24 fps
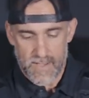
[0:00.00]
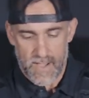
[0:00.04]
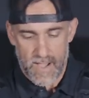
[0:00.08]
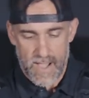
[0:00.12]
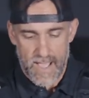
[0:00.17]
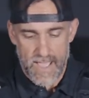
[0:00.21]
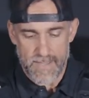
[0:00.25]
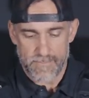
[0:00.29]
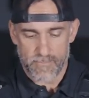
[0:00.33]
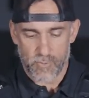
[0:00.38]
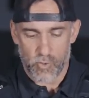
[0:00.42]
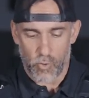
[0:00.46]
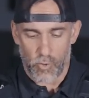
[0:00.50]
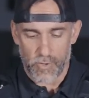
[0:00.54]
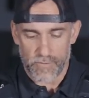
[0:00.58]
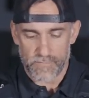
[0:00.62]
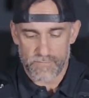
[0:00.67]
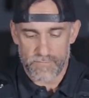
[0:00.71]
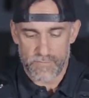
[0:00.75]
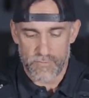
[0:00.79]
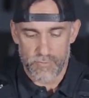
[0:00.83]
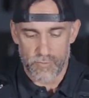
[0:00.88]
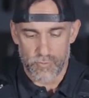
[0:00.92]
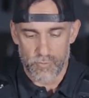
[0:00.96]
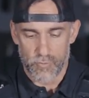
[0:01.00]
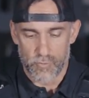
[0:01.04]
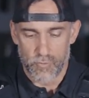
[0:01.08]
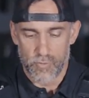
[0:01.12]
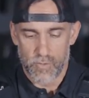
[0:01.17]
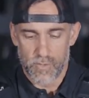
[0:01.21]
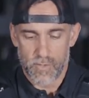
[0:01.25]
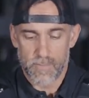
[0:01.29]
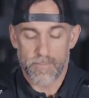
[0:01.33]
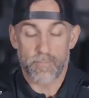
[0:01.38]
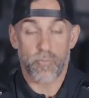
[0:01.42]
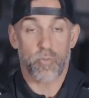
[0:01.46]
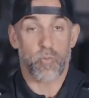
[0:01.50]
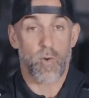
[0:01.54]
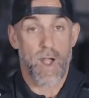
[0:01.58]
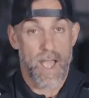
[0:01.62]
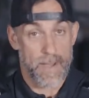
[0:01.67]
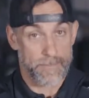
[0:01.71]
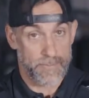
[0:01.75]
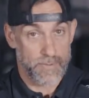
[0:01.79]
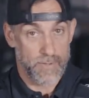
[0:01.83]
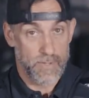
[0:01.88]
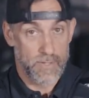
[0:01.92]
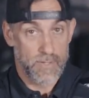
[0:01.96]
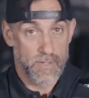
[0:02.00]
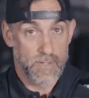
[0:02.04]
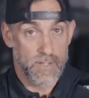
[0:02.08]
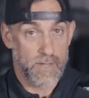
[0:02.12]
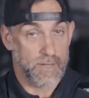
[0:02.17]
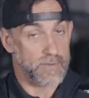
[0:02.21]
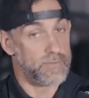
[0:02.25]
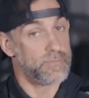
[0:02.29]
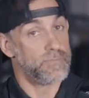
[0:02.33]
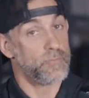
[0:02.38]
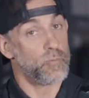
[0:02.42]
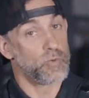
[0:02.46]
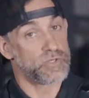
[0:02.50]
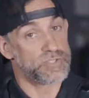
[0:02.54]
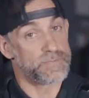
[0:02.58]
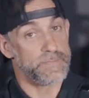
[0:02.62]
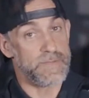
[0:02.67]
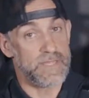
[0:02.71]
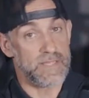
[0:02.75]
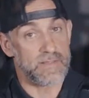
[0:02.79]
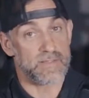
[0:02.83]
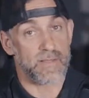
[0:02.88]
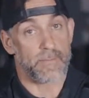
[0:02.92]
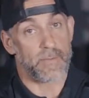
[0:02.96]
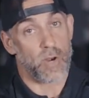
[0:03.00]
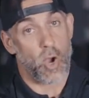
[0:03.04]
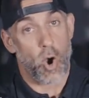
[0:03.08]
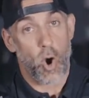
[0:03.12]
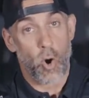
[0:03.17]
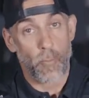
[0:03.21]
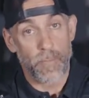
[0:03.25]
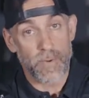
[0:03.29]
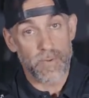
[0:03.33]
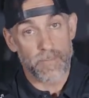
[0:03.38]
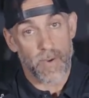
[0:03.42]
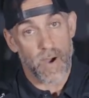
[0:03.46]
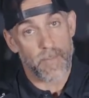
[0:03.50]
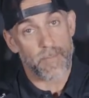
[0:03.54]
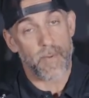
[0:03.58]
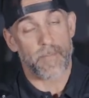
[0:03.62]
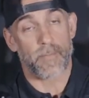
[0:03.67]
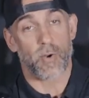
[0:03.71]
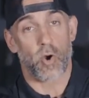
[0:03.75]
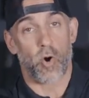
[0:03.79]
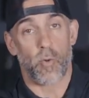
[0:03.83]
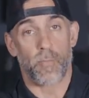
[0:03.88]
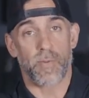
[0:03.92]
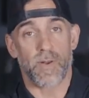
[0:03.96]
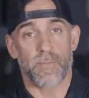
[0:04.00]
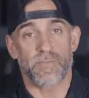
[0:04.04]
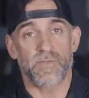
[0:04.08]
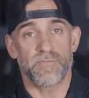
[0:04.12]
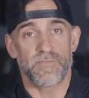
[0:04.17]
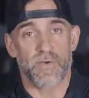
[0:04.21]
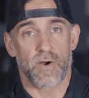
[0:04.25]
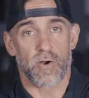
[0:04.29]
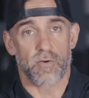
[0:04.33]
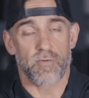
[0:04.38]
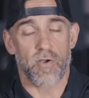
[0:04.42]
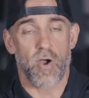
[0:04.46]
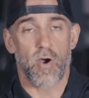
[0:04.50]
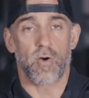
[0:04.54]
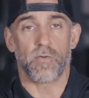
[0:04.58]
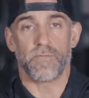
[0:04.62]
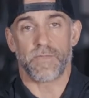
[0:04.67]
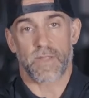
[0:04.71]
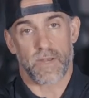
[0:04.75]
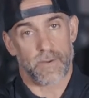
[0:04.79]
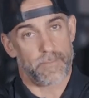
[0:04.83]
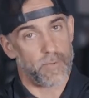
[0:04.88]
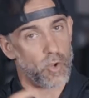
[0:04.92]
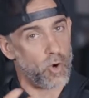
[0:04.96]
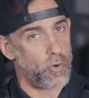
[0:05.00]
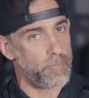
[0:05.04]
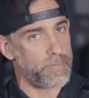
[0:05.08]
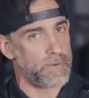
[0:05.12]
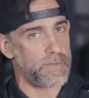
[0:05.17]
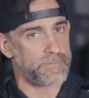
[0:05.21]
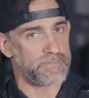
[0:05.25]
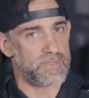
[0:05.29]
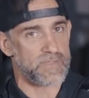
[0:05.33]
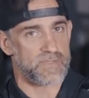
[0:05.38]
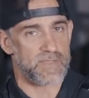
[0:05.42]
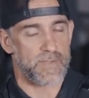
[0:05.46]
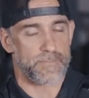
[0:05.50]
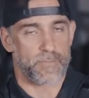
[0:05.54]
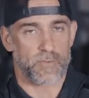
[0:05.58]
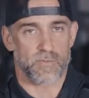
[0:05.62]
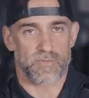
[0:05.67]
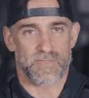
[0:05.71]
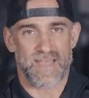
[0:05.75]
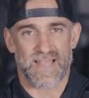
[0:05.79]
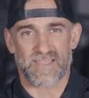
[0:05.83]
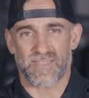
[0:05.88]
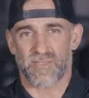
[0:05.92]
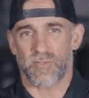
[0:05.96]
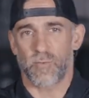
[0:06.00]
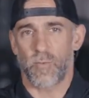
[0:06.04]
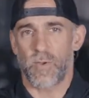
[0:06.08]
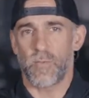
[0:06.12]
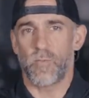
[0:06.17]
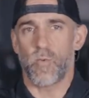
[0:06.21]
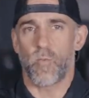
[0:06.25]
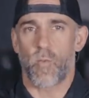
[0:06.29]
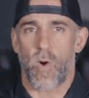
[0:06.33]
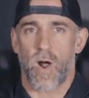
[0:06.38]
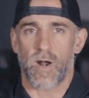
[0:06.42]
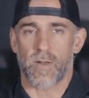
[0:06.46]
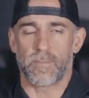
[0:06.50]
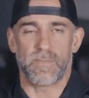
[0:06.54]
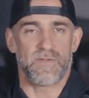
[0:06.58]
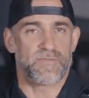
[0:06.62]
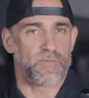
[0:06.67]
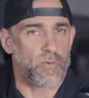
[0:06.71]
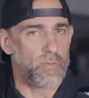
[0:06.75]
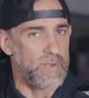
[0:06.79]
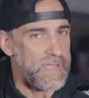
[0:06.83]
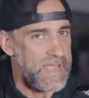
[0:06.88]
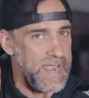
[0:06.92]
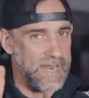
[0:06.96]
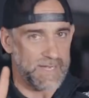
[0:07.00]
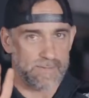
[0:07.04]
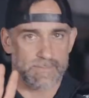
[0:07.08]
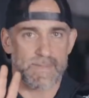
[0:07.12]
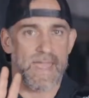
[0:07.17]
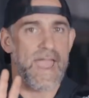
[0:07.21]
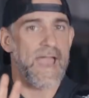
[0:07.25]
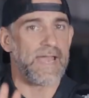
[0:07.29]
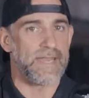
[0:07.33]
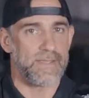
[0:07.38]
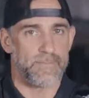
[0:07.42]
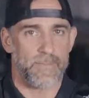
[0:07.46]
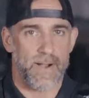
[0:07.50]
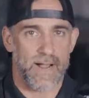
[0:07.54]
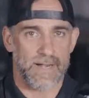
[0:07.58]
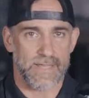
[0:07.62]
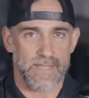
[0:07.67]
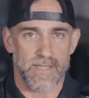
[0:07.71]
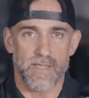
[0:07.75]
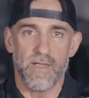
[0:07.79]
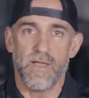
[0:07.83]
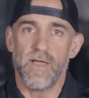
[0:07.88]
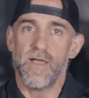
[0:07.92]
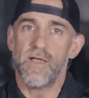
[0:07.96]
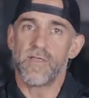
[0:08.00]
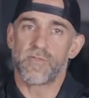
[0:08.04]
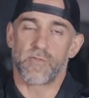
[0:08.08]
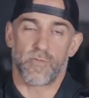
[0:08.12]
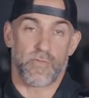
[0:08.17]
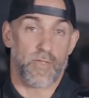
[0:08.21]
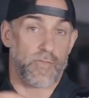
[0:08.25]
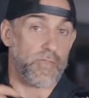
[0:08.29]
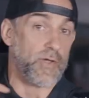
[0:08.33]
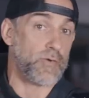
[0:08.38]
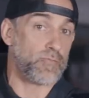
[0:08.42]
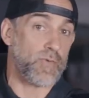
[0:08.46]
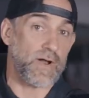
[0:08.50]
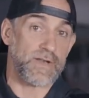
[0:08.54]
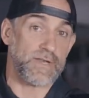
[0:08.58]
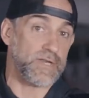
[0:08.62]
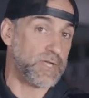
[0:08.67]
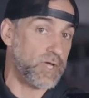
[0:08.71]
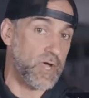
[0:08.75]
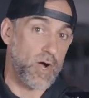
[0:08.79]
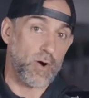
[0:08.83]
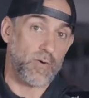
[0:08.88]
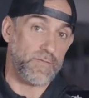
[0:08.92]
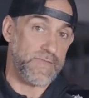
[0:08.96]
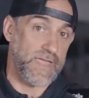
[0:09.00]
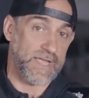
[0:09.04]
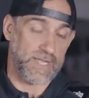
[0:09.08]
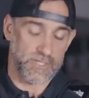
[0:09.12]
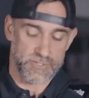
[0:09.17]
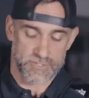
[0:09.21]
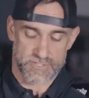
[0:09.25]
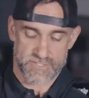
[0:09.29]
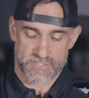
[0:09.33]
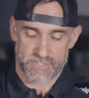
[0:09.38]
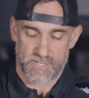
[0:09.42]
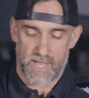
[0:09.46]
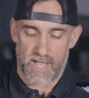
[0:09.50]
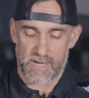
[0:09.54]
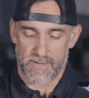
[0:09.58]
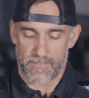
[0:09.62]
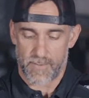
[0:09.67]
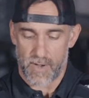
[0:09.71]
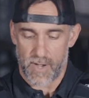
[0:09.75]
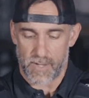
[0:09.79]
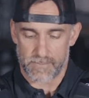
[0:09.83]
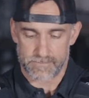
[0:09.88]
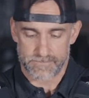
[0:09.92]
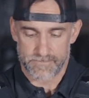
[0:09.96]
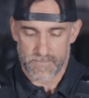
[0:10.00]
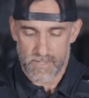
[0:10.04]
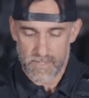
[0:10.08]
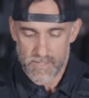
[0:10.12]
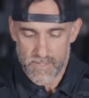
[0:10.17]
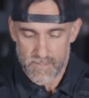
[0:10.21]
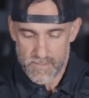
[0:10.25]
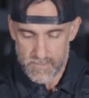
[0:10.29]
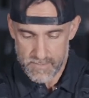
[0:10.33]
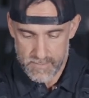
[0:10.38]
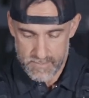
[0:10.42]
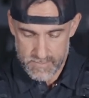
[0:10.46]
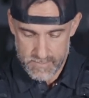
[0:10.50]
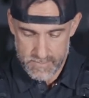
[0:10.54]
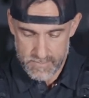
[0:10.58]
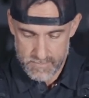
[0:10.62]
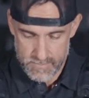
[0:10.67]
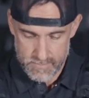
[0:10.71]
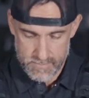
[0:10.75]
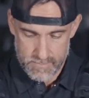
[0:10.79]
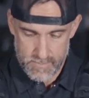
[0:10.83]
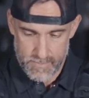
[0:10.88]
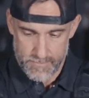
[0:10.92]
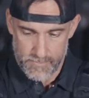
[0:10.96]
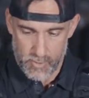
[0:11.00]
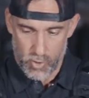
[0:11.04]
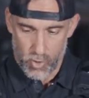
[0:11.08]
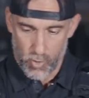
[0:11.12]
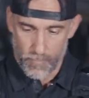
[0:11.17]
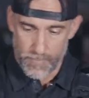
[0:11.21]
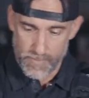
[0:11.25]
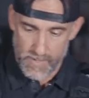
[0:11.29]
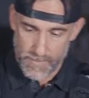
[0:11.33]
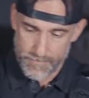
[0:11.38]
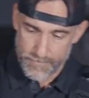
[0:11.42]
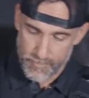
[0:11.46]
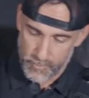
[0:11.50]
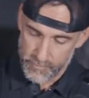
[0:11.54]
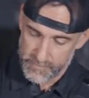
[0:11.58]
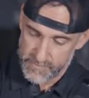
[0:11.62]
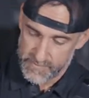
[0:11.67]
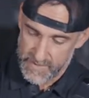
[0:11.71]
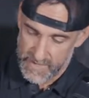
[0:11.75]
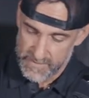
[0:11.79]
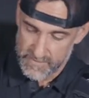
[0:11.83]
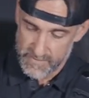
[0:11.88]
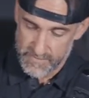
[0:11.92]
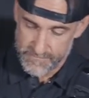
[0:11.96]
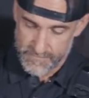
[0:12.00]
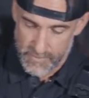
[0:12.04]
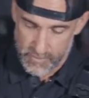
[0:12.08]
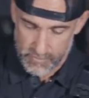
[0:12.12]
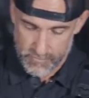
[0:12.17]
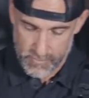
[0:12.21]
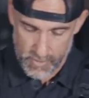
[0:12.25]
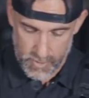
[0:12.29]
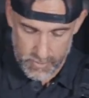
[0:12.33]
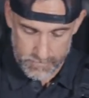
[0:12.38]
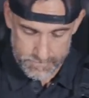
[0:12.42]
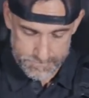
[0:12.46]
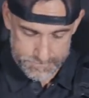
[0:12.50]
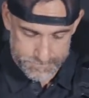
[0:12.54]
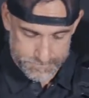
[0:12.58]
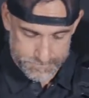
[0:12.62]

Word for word: I'm going to prep which means I'm gonna open them up, I'm gonna open up the Velcro, and then I'm gonna open up the zippers. That's the way we want them before we hand them to anybody so that they're ready to go and they can just slide them on. I'm gonna open up both sides of the Velcro.